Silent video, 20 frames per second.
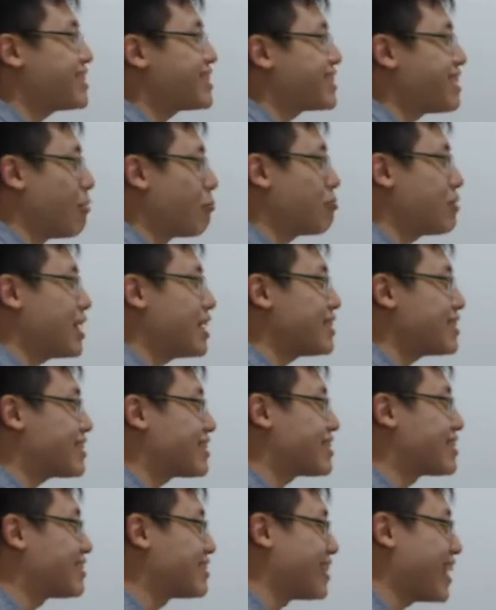something
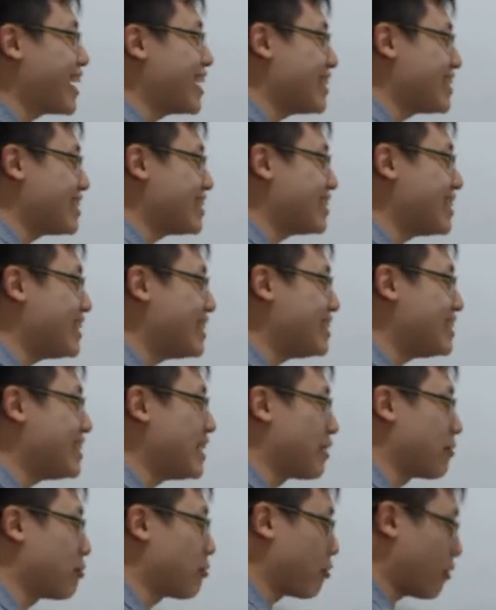slightly
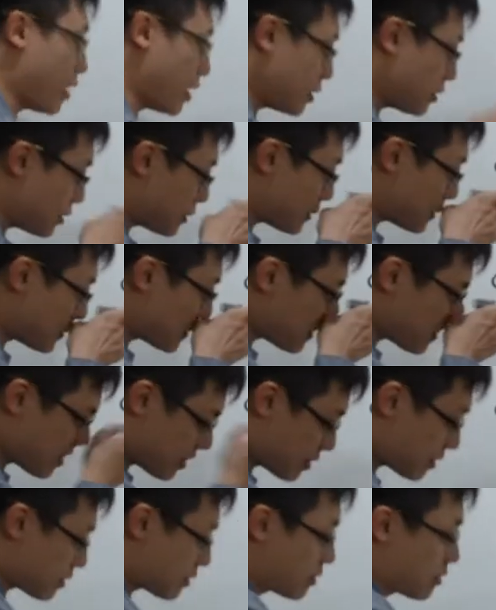different.
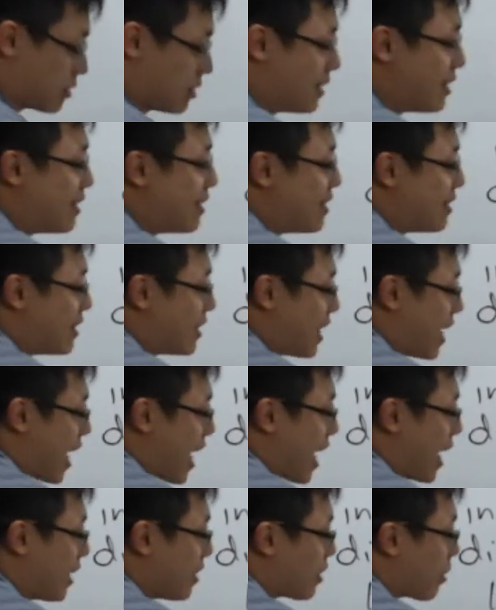
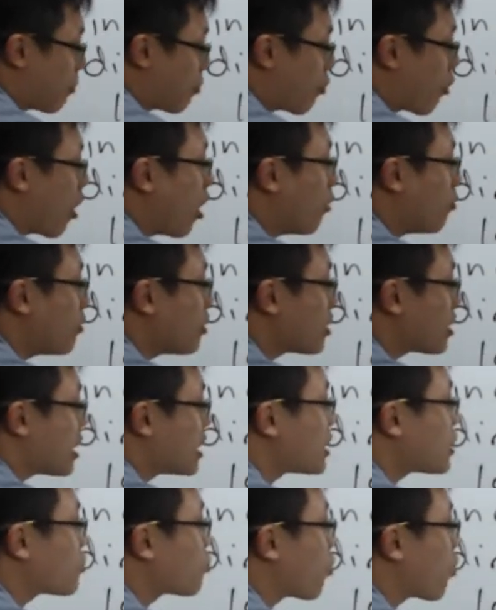And the problem with
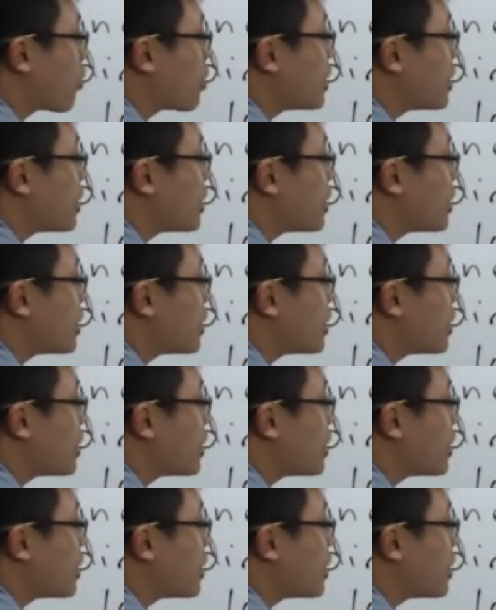this word